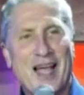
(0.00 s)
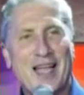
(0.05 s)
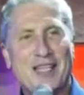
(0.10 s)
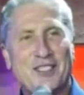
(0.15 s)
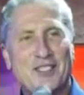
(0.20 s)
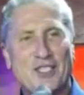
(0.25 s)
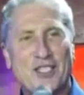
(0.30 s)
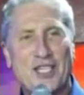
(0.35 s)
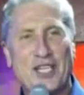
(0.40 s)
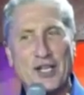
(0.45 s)

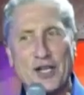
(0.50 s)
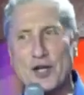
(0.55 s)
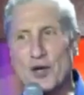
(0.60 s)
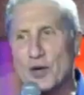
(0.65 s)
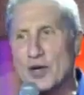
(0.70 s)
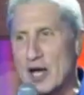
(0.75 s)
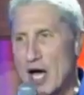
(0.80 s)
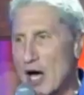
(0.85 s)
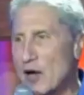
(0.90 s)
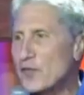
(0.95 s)
And she
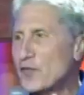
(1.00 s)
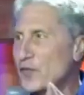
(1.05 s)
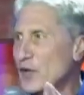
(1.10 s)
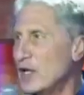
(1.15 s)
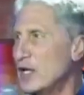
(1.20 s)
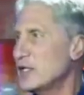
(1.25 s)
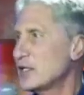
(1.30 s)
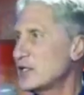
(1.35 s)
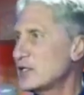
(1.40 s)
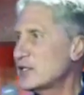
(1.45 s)
knew
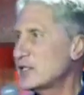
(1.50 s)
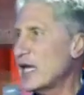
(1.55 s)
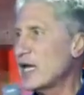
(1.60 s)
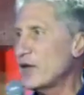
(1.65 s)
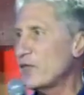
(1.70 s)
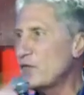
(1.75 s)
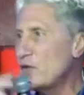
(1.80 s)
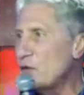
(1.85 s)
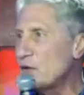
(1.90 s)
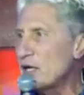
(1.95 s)
enough to
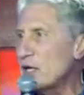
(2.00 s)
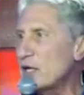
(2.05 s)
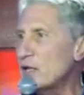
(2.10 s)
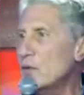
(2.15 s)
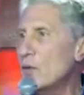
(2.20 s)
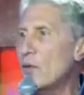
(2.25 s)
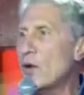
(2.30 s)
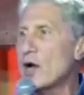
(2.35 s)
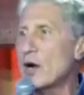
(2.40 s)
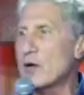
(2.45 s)
say, if you get
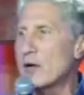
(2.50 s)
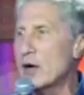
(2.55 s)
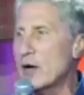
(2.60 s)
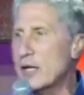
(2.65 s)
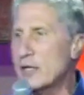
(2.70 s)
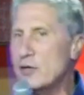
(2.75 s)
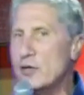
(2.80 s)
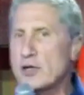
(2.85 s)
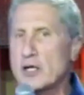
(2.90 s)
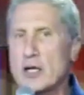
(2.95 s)
in the water
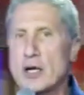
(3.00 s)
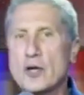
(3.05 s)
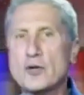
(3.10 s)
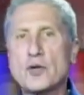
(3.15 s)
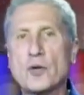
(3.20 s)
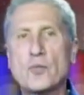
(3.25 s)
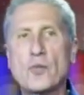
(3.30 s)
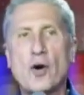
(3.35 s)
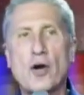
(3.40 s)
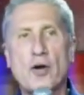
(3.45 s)
and you get
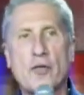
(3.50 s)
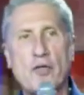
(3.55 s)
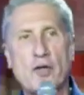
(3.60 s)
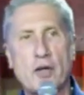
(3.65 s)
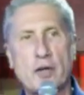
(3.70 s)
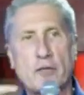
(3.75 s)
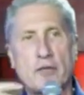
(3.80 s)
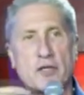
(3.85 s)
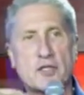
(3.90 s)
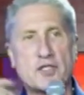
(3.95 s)
underwater,
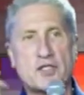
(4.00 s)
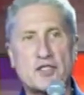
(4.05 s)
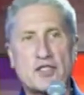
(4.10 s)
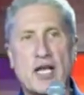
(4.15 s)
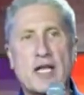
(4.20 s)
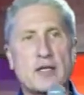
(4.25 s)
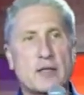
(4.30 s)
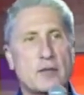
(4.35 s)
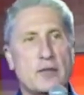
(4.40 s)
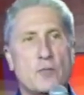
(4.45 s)
the
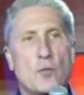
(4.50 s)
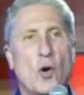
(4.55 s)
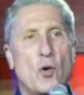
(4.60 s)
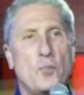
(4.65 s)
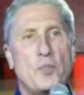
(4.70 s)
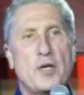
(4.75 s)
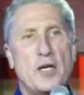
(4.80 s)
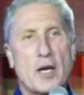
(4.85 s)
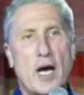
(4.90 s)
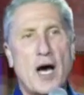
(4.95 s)
scent
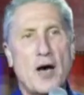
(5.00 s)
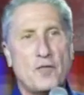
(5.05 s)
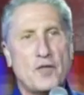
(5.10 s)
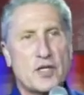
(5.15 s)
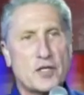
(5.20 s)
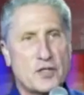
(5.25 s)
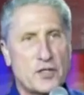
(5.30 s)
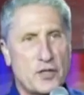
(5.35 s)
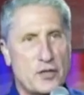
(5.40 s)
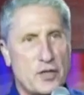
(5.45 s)
won't be
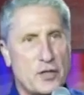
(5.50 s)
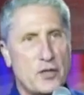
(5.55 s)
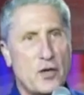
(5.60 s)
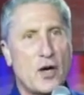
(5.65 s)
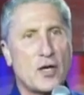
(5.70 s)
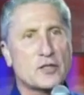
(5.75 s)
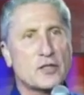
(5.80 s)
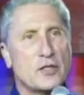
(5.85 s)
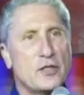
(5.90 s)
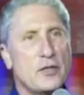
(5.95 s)
obvious to the
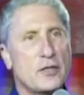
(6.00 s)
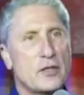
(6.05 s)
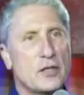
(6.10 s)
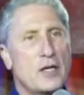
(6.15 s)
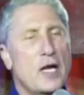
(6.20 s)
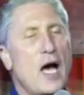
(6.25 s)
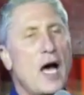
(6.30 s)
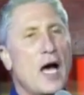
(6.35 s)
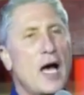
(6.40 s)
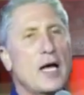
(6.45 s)
dogs and you
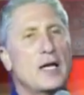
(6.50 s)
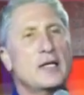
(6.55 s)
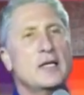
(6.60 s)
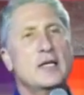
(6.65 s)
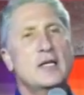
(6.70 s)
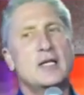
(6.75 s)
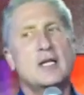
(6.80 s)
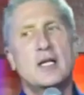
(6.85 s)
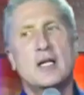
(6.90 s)
could hide.